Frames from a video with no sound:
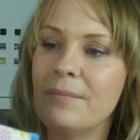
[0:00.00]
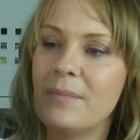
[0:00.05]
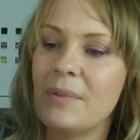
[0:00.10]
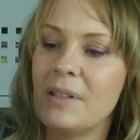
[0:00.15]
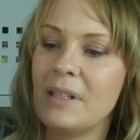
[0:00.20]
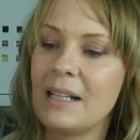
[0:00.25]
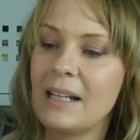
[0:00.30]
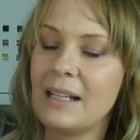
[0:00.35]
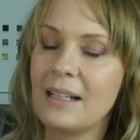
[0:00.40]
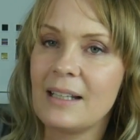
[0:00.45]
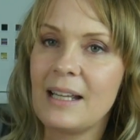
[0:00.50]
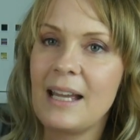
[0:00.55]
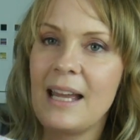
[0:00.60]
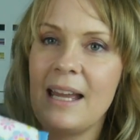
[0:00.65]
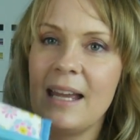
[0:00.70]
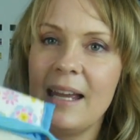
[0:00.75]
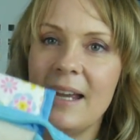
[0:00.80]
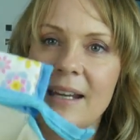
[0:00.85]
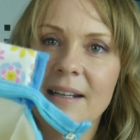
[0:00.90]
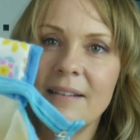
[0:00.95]
with little
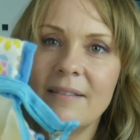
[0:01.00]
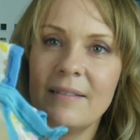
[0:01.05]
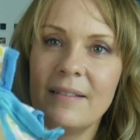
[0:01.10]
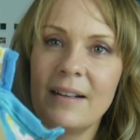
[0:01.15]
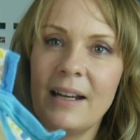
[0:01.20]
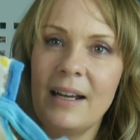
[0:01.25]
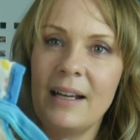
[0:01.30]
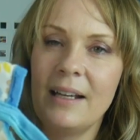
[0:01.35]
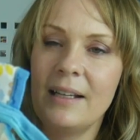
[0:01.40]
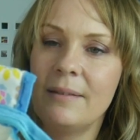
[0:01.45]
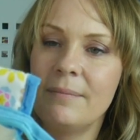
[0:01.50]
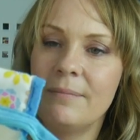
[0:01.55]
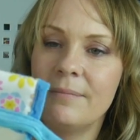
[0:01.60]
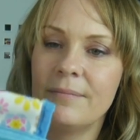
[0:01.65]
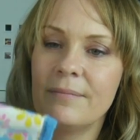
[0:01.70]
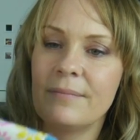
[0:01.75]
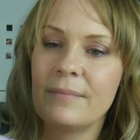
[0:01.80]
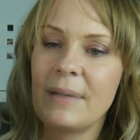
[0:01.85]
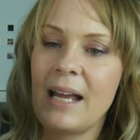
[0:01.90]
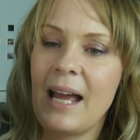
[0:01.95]
cane
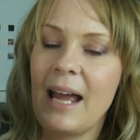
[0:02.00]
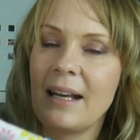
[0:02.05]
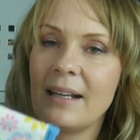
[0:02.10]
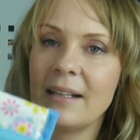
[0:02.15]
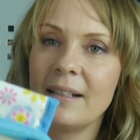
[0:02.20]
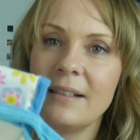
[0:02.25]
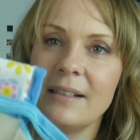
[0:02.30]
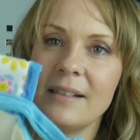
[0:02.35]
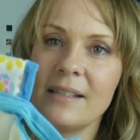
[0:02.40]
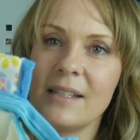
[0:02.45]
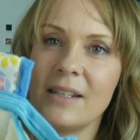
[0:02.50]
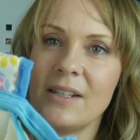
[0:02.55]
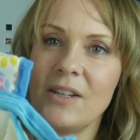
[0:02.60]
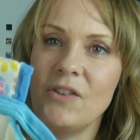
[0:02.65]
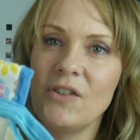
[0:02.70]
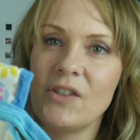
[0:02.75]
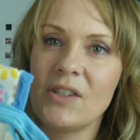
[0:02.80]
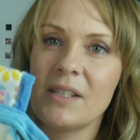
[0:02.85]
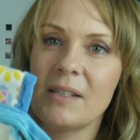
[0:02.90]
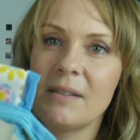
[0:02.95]
handles, and
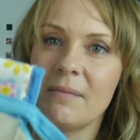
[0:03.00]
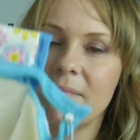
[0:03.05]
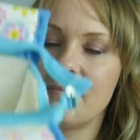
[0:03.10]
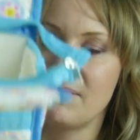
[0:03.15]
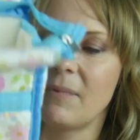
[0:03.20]
you just